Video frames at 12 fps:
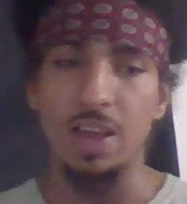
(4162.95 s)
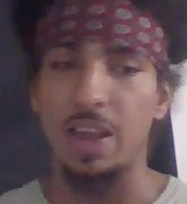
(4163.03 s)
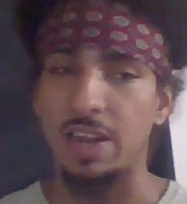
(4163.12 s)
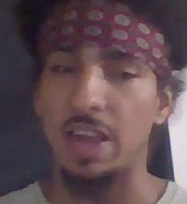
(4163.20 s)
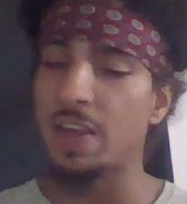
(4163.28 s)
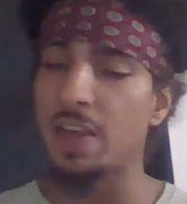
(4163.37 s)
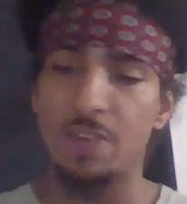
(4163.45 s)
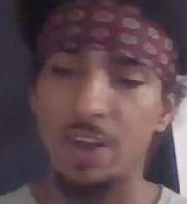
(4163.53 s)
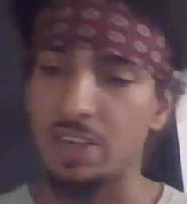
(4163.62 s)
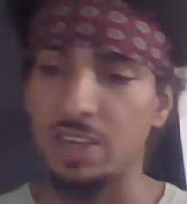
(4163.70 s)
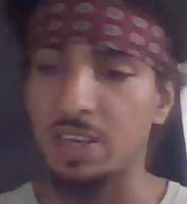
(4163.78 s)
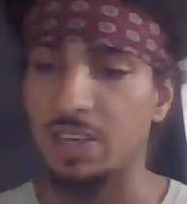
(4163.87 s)
and I have
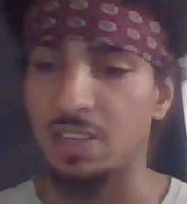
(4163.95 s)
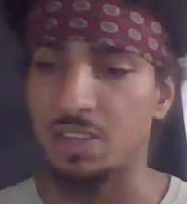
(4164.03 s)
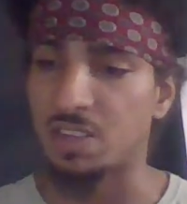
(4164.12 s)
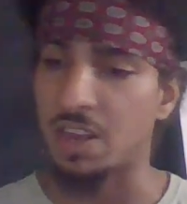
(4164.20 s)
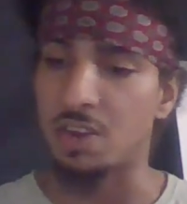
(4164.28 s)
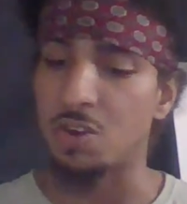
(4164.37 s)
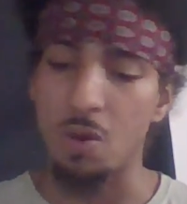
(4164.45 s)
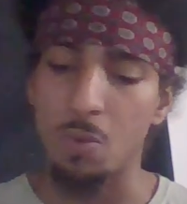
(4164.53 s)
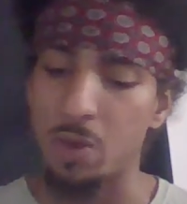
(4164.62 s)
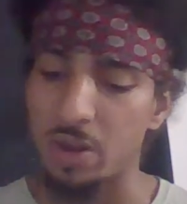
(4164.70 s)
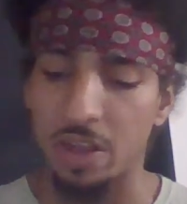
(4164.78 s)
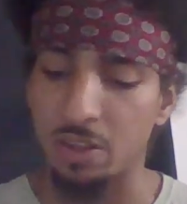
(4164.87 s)
ideas that no
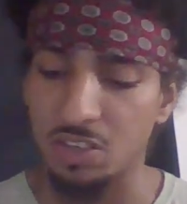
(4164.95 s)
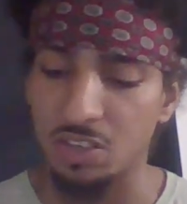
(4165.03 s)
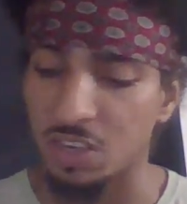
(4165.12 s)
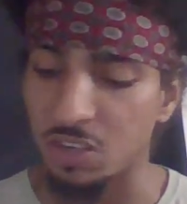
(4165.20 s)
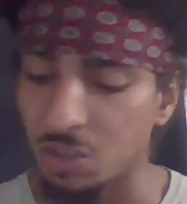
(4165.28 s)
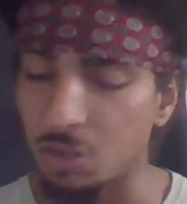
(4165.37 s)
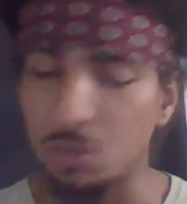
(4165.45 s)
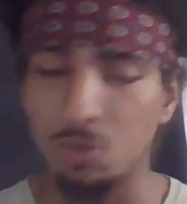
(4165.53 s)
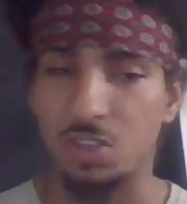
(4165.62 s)
one else can do,